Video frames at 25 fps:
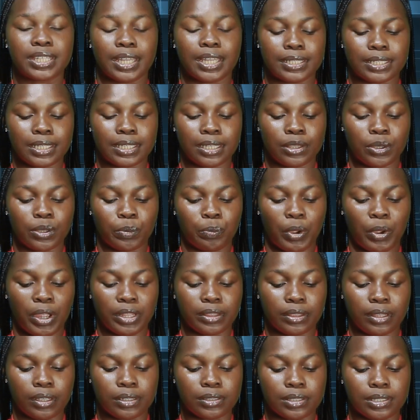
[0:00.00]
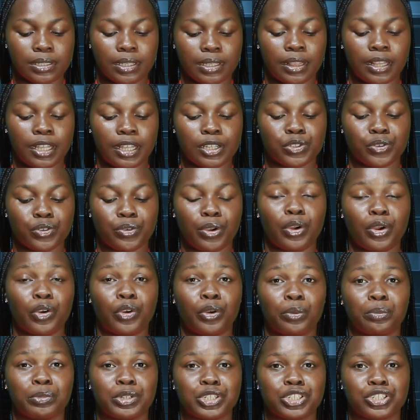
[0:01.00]
State Independent Electoral
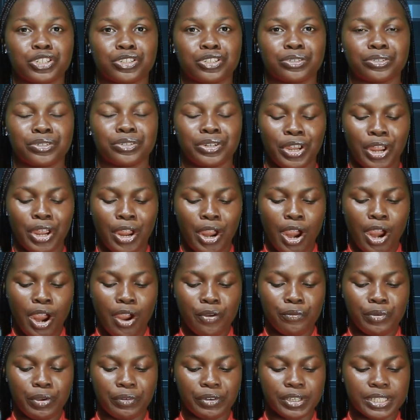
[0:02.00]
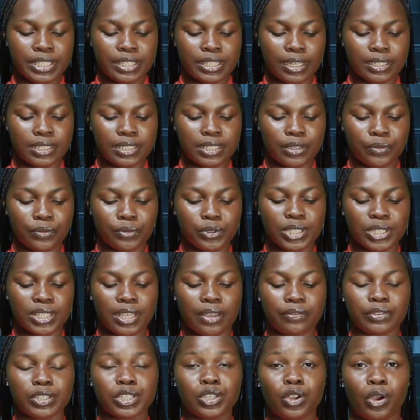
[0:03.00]
Commission, Rivers State Civil
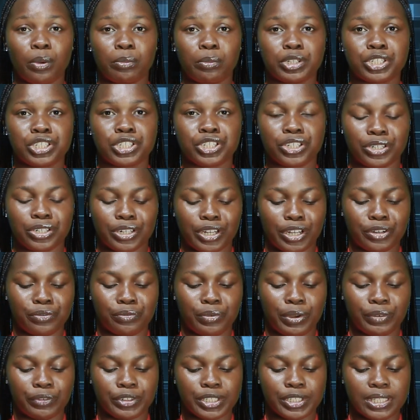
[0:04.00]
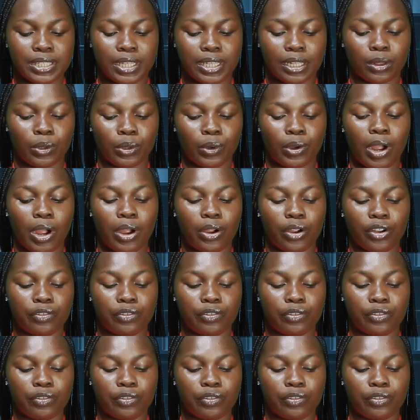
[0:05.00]
Service Commission, and Rivers State Local